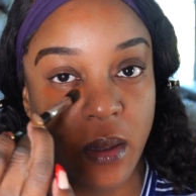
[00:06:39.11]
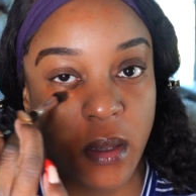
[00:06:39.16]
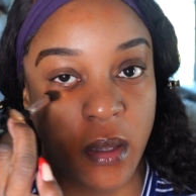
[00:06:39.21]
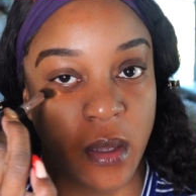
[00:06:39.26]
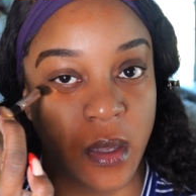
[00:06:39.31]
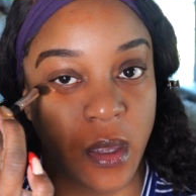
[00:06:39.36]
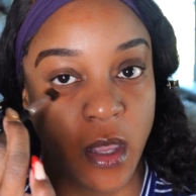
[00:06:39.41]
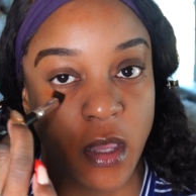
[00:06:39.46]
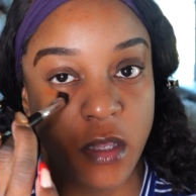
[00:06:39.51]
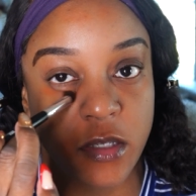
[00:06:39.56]

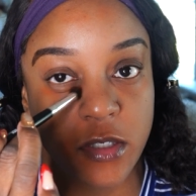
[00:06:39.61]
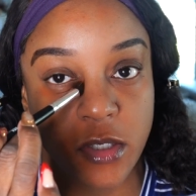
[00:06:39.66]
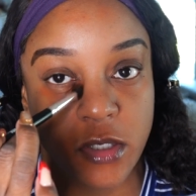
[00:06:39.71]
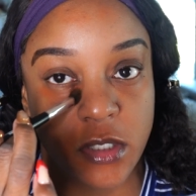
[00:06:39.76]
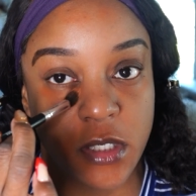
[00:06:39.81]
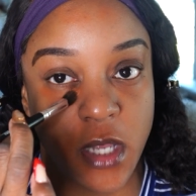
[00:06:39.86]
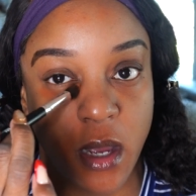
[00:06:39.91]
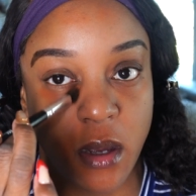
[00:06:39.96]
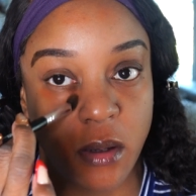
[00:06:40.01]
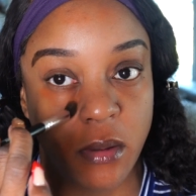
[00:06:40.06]
it
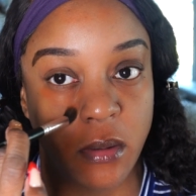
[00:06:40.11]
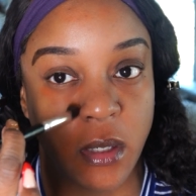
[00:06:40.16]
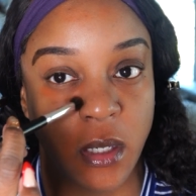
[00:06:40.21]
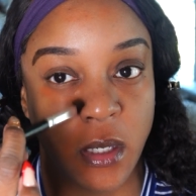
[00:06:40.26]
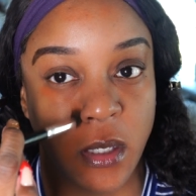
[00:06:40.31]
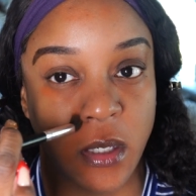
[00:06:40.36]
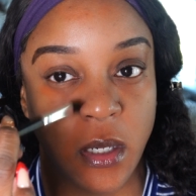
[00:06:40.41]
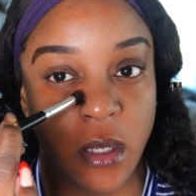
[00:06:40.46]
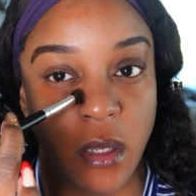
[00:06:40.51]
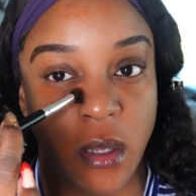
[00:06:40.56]
cancels out
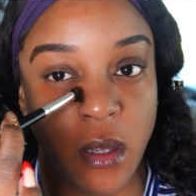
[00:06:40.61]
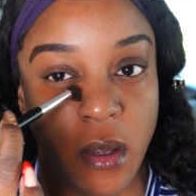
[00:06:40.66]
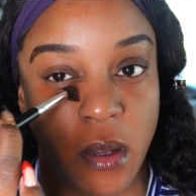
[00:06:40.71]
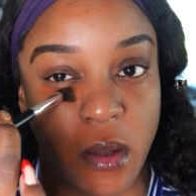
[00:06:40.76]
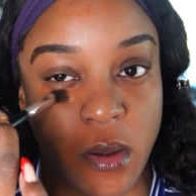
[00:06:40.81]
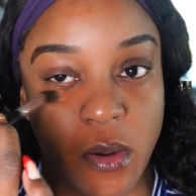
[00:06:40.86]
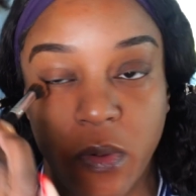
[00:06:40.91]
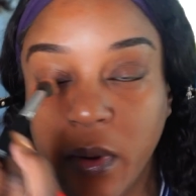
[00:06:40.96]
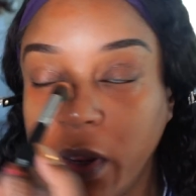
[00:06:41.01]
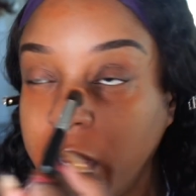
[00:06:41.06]
any
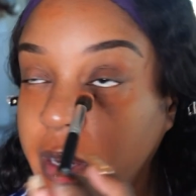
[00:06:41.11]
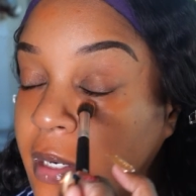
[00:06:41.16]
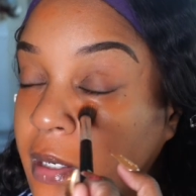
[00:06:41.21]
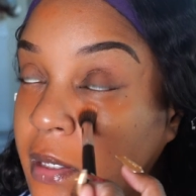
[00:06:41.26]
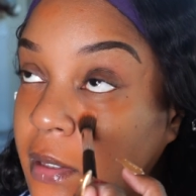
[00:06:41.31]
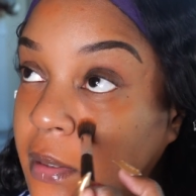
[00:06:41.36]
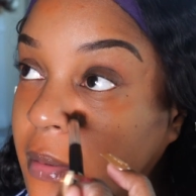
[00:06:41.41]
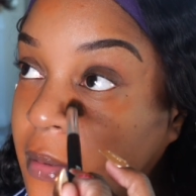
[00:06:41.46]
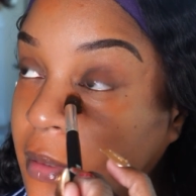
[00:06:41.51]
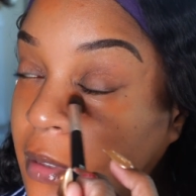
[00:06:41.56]
gray
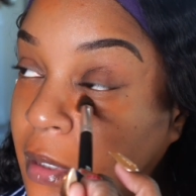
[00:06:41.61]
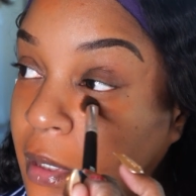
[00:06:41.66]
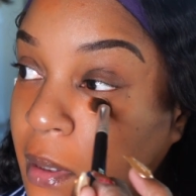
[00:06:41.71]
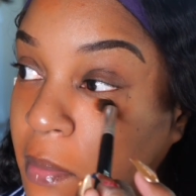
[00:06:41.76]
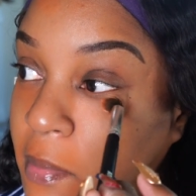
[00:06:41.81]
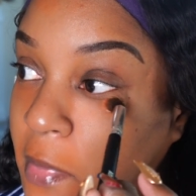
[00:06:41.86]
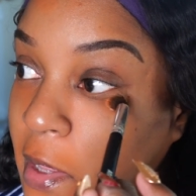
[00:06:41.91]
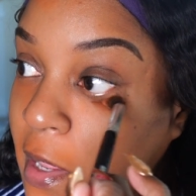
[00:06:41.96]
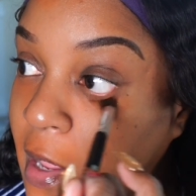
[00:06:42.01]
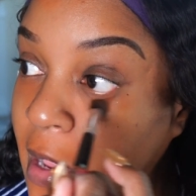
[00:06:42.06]
that I
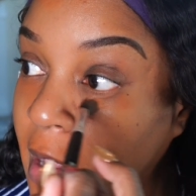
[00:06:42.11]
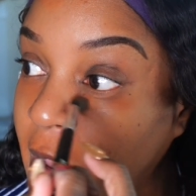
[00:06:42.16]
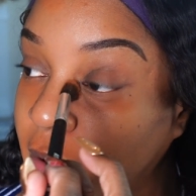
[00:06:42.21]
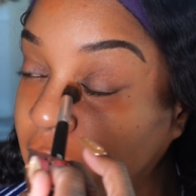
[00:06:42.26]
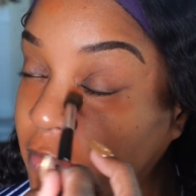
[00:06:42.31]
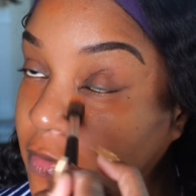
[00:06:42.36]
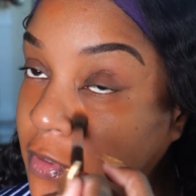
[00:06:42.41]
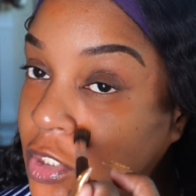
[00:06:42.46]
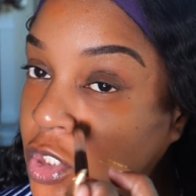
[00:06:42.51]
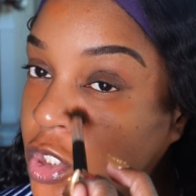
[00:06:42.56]
might have,
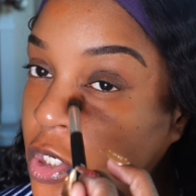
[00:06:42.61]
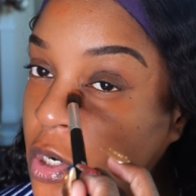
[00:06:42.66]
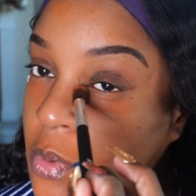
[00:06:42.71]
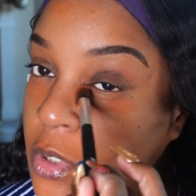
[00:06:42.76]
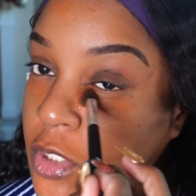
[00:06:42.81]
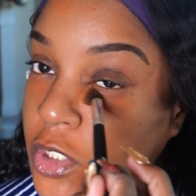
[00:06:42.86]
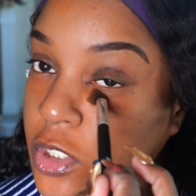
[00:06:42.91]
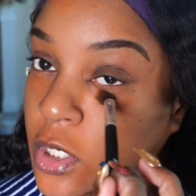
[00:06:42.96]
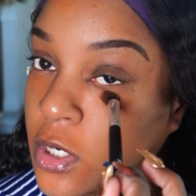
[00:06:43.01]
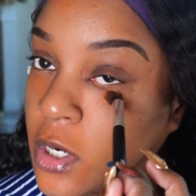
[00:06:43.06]
because you don't
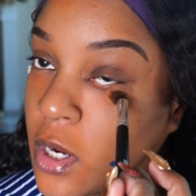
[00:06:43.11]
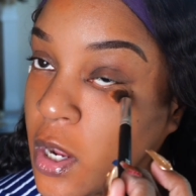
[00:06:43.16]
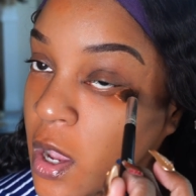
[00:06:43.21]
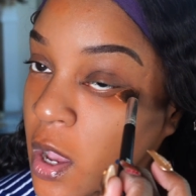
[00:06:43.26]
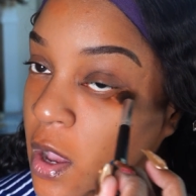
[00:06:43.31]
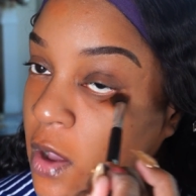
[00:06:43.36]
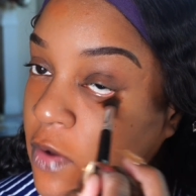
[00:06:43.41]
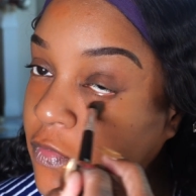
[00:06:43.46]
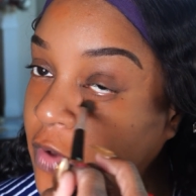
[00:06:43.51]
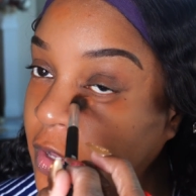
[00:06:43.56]
want your
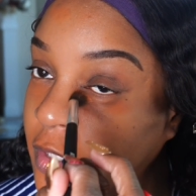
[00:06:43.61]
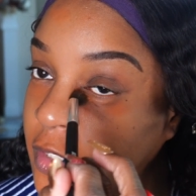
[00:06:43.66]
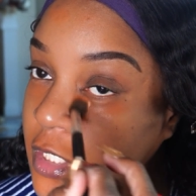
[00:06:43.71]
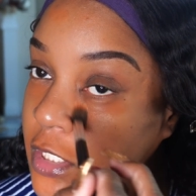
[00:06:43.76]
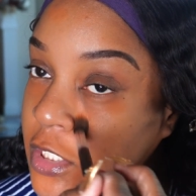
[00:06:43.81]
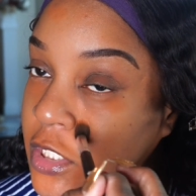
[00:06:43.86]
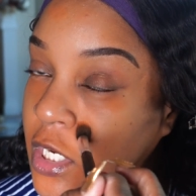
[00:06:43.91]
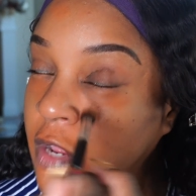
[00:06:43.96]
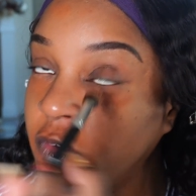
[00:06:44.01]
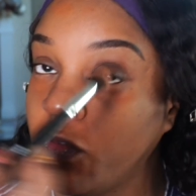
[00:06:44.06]

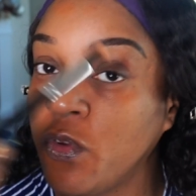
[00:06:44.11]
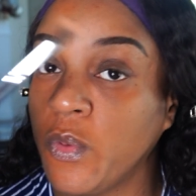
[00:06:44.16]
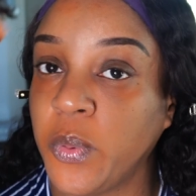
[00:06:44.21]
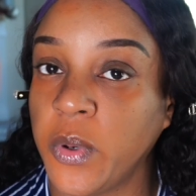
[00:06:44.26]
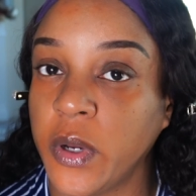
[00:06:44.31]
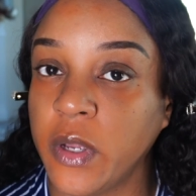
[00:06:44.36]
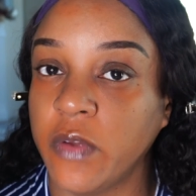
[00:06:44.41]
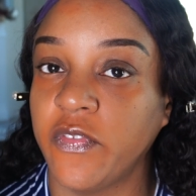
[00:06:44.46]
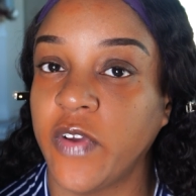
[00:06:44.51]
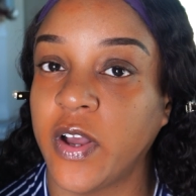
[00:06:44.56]
foundation, if you
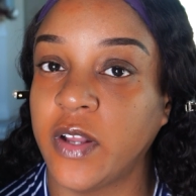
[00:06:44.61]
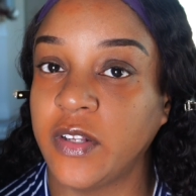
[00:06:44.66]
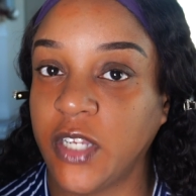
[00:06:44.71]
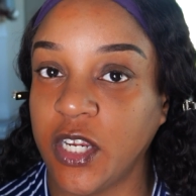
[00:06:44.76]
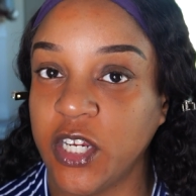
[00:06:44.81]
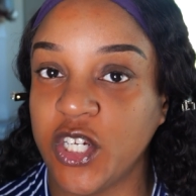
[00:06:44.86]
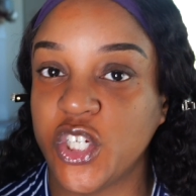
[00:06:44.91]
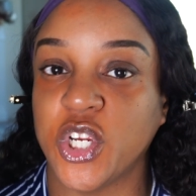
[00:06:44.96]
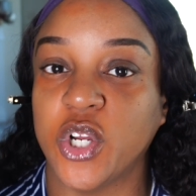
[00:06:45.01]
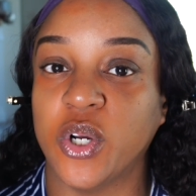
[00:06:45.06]
put
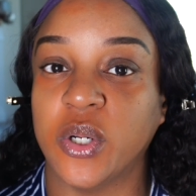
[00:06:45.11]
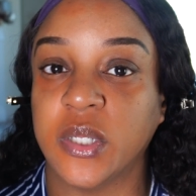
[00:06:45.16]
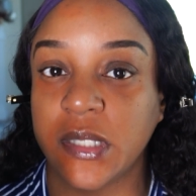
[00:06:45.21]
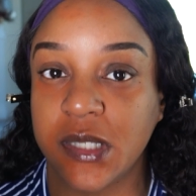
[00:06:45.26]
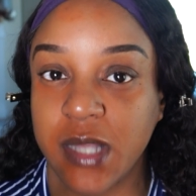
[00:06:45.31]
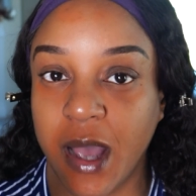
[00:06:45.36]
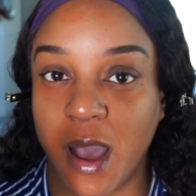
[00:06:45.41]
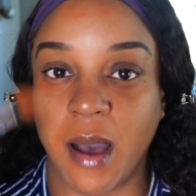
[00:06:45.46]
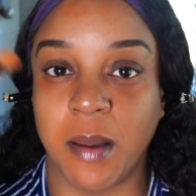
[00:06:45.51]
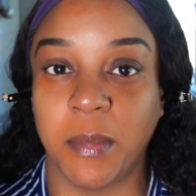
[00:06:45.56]
foundation on
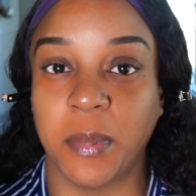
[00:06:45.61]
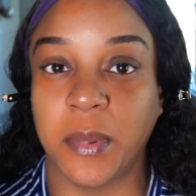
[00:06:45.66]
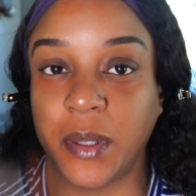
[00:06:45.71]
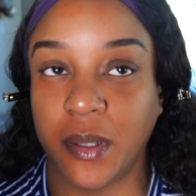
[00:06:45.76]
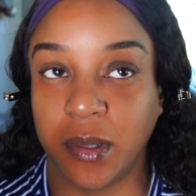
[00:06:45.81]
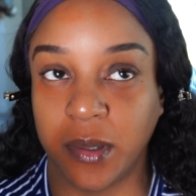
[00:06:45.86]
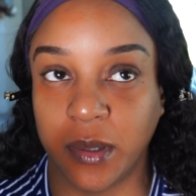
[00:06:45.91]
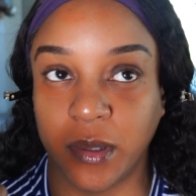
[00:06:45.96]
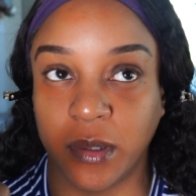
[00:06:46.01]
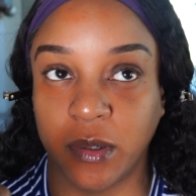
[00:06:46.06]
top
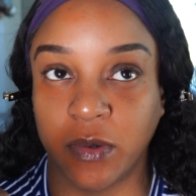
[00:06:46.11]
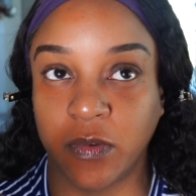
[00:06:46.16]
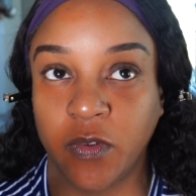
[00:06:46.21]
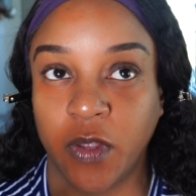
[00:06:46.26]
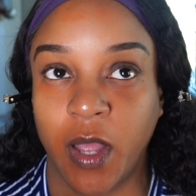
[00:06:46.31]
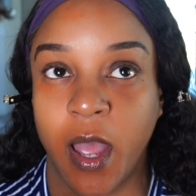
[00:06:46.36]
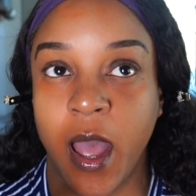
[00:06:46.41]
of